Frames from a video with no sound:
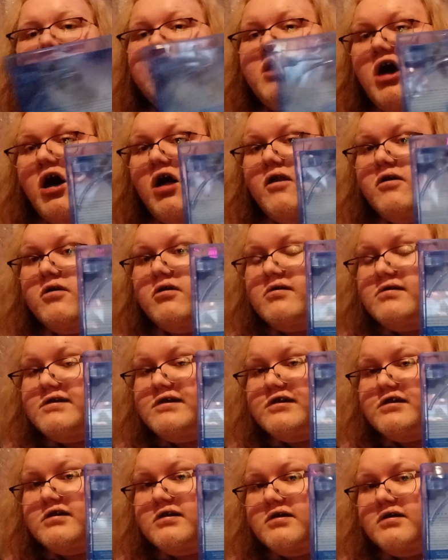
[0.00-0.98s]

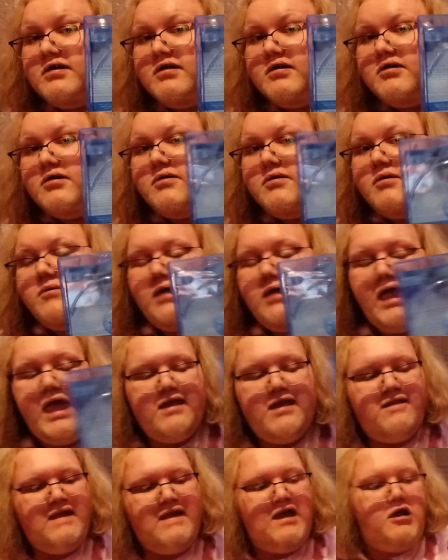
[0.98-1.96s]
colors
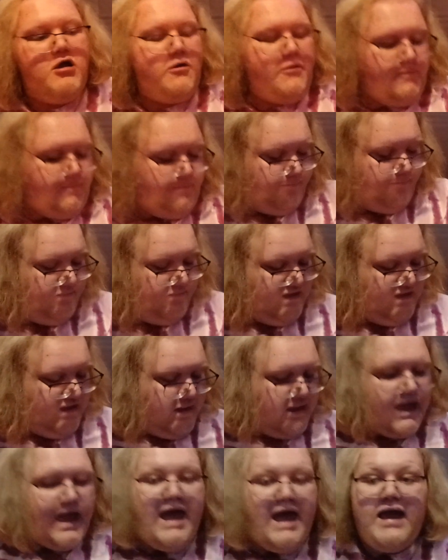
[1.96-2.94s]
in there.
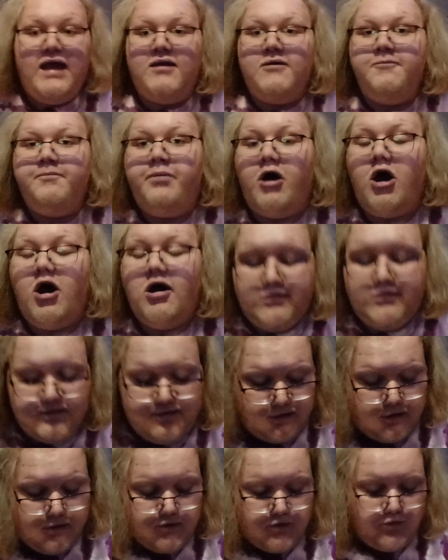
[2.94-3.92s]
And part
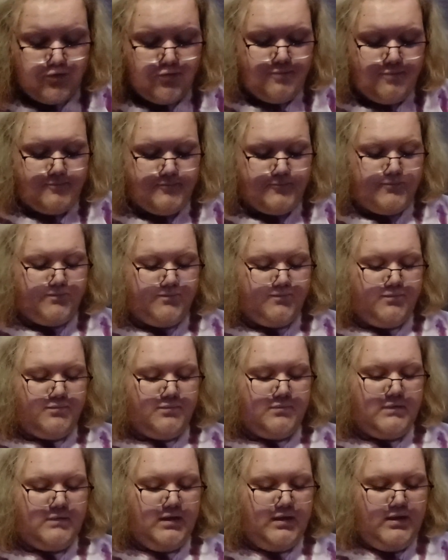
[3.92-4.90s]
2
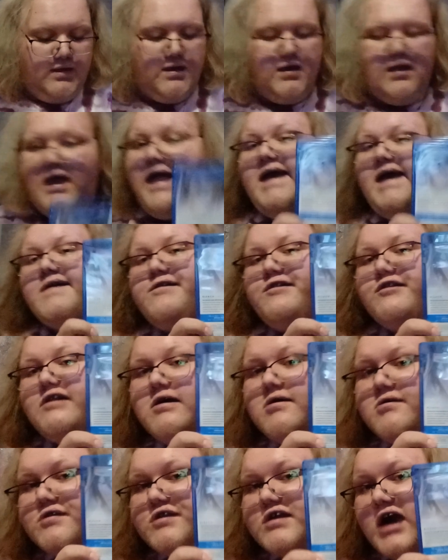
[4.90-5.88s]
is
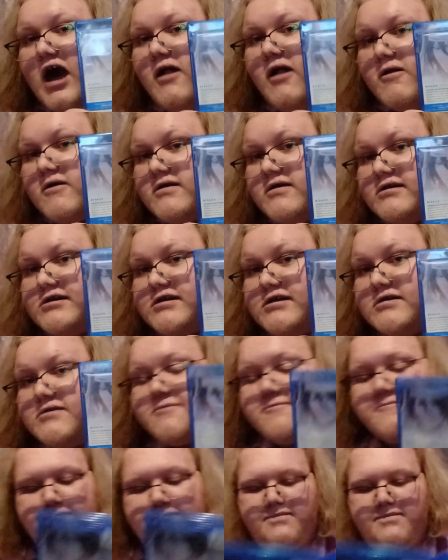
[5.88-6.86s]
those colors.
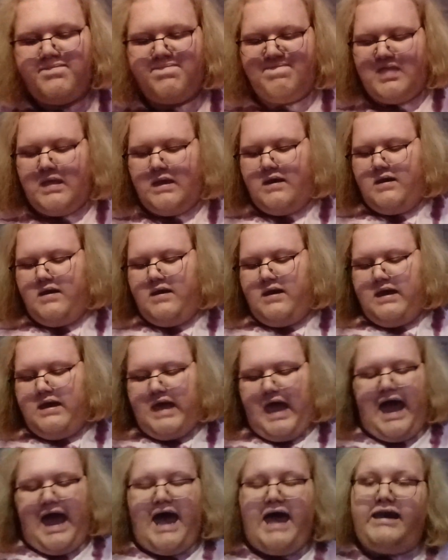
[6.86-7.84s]

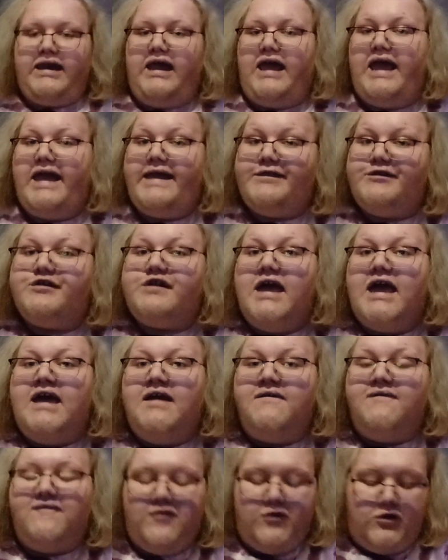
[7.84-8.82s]
And its
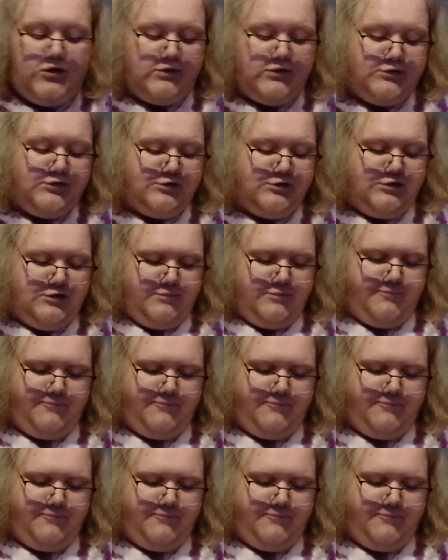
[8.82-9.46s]
inverse